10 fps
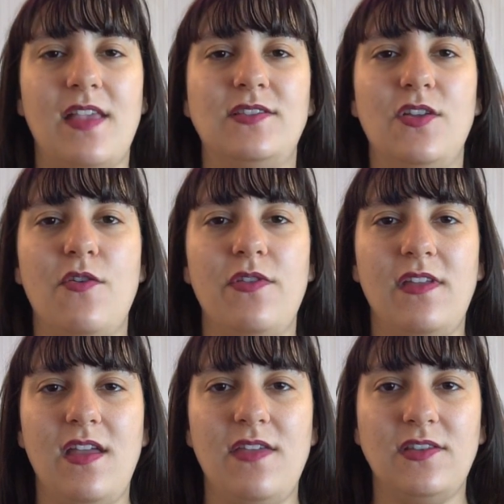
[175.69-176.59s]
So
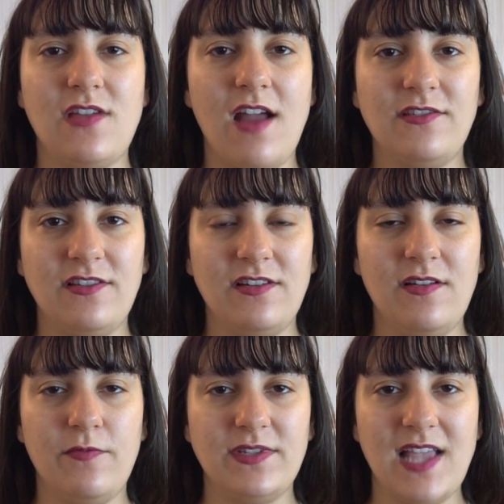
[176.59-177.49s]
the doctor,
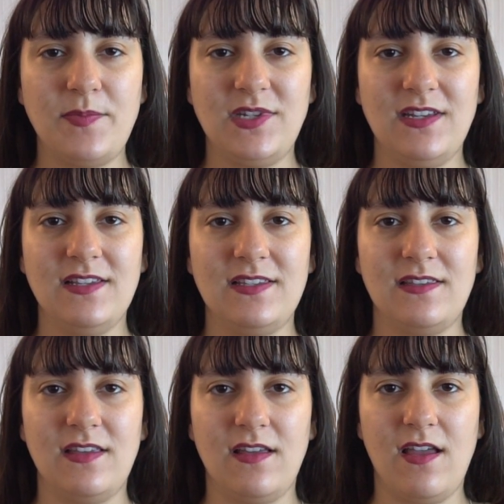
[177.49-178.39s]

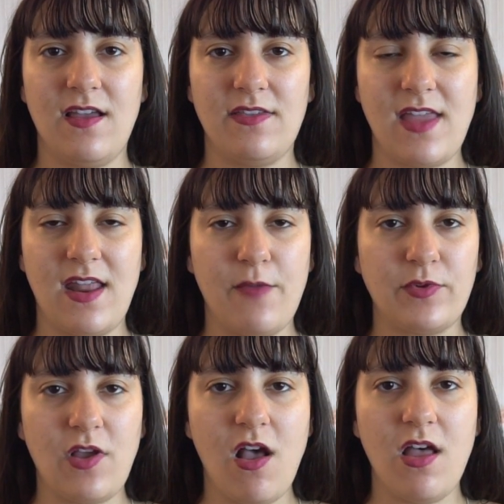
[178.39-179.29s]
receptionist that I
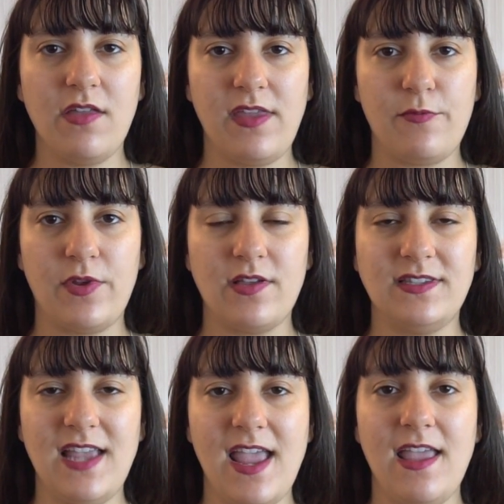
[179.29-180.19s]
would call, they would all
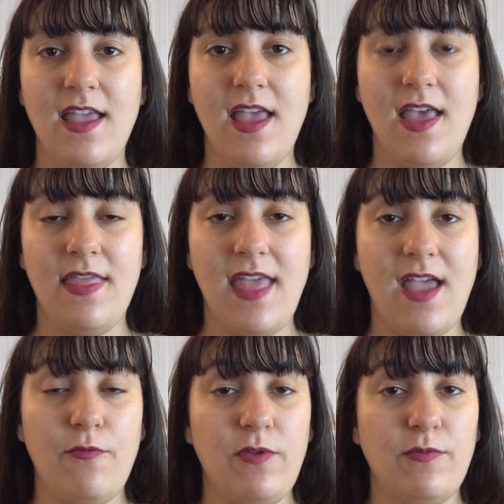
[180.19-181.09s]
say
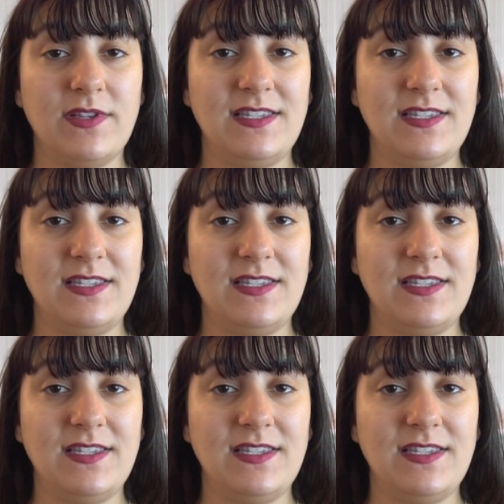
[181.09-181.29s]
that we will